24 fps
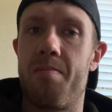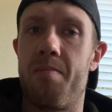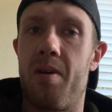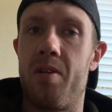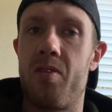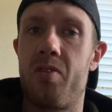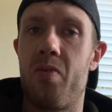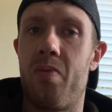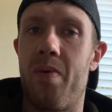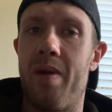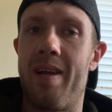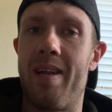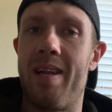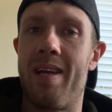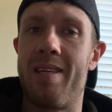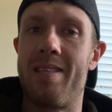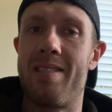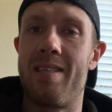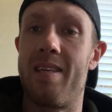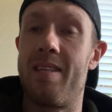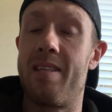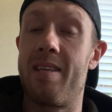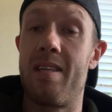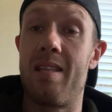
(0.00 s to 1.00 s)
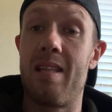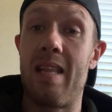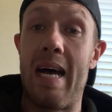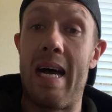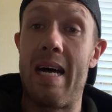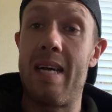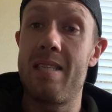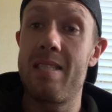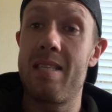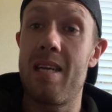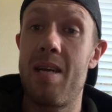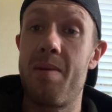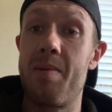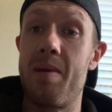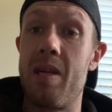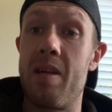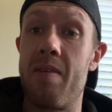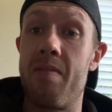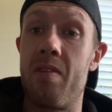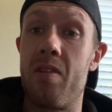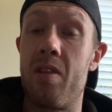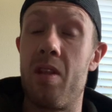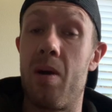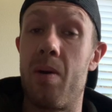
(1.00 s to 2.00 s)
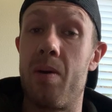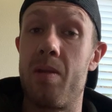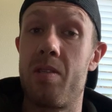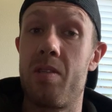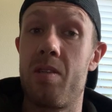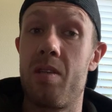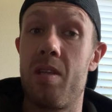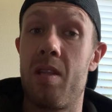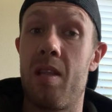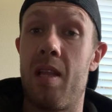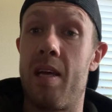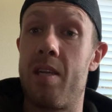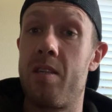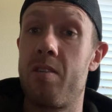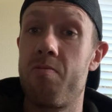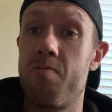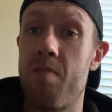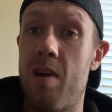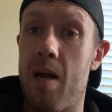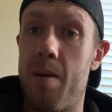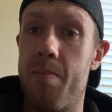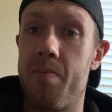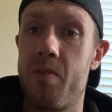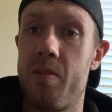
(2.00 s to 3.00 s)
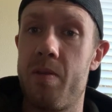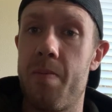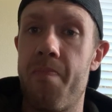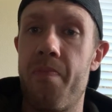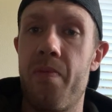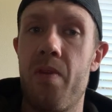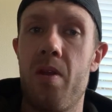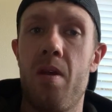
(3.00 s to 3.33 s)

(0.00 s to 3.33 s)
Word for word: much weight as they did last time, even though it's less reps.